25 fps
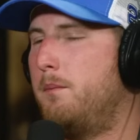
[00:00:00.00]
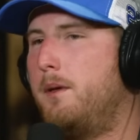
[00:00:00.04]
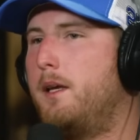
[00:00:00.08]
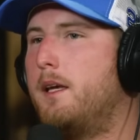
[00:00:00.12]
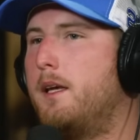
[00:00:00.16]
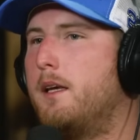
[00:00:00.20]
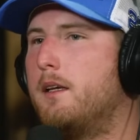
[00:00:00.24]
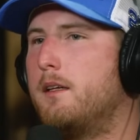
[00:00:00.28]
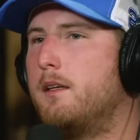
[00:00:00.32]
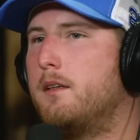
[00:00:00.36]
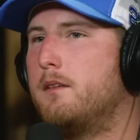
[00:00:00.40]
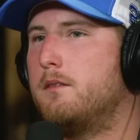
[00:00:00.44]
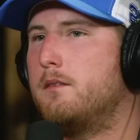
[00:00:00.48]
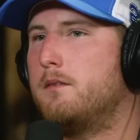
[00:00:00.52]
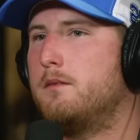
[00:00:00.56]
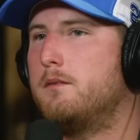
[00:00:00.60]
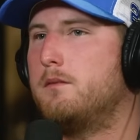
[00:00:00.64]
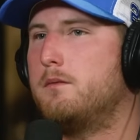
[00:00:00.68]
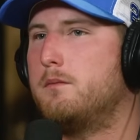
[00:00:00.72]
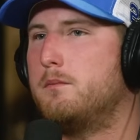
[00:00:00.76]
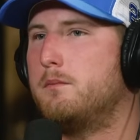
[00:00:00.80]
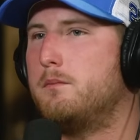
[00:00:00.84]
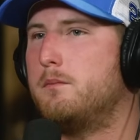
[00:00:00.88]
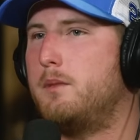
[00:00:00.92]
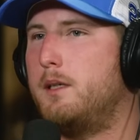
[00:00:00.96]

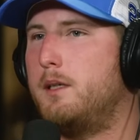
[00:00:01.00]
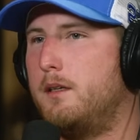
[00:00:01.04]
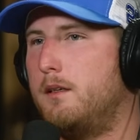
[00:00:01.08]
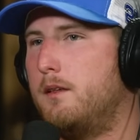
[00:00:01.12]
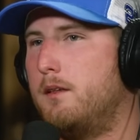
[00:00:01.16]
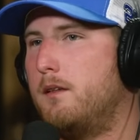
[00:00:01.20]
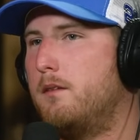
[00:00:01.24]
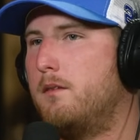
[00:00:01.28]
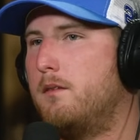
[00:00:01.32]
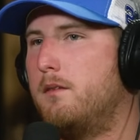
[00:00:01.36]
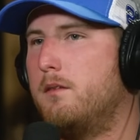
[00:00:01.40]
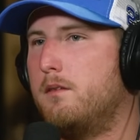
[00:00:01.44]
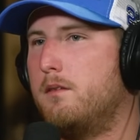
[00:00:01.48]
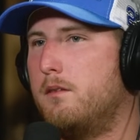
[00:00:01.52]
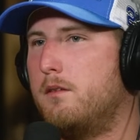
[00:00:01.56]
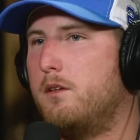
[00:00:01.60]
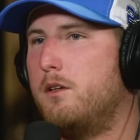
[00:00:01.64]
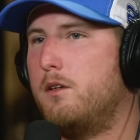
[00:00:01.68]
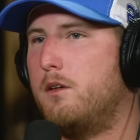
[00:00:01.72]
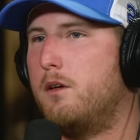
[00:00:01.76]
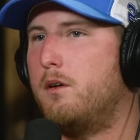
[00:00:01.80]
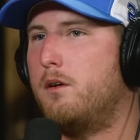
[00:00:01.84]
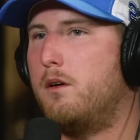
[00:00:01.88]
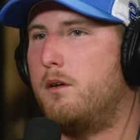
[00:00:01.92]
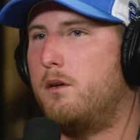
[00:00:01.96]
being,
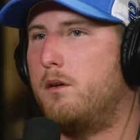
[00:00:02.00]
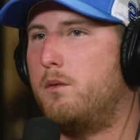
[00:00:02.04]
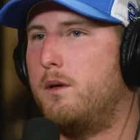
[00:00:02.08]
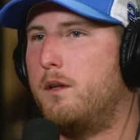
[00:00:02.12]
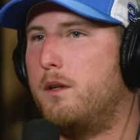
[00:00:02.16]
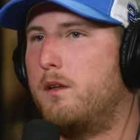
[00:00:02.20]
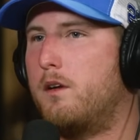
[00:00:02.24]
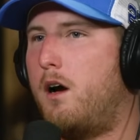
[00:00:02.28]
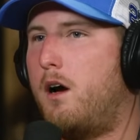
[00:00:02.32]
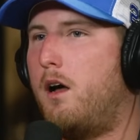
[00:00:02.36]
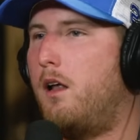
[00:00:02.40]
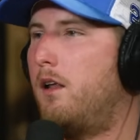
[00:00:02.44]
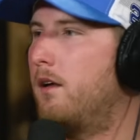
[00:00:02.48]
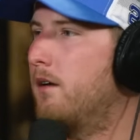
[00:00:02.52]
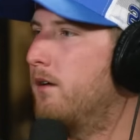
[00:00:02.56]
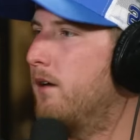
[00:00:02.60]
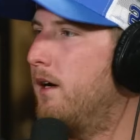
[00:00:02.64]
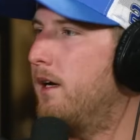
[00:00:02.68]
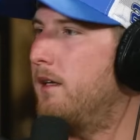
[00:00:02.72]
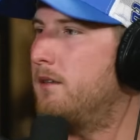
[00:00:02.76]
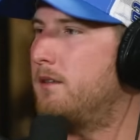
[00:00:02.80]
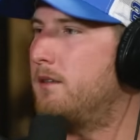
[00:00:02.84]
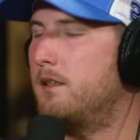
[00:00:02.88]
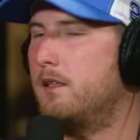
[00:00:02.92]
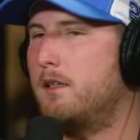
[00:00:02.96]
you know, with college
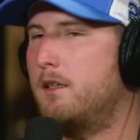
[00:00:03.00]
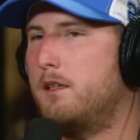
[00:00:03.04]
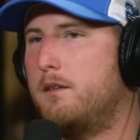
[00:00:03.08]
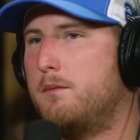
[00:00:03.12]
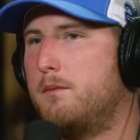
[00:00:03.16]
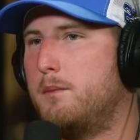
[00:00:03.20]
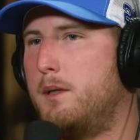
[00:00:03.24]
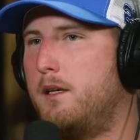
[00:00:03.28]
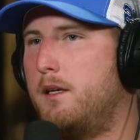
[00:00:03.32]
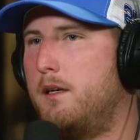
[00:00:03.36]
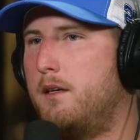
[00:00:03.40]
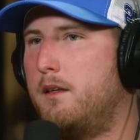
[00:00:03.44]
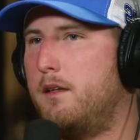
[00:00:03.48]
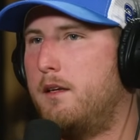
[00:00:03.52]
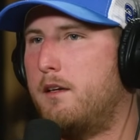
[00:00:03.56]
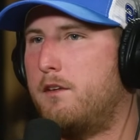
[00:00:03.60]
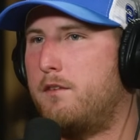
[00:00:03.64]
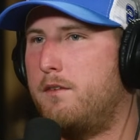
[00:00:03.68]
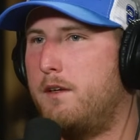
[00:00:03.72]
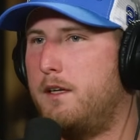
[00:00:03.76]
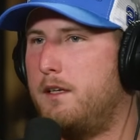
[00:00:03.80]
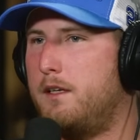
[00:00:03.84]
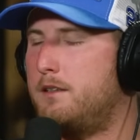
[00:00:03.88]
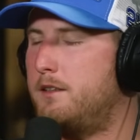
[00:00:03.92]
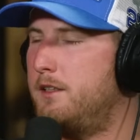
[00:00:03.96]
racing and being in the
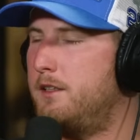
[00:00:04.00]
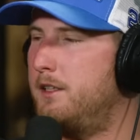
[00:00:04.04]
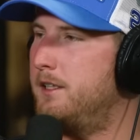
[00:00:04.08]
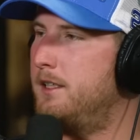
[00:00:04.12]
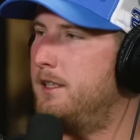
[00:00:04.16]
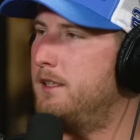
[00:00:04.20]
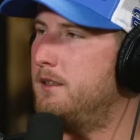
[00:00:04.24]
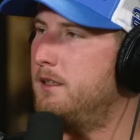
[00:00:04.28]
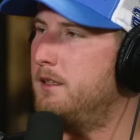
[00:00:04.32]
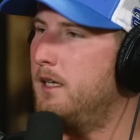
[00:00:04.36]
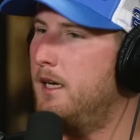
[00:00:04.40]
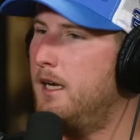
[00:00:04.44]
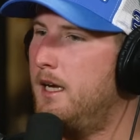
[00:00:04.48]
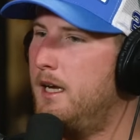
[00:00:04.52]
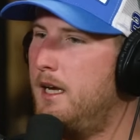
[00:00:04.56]
Xfinity series.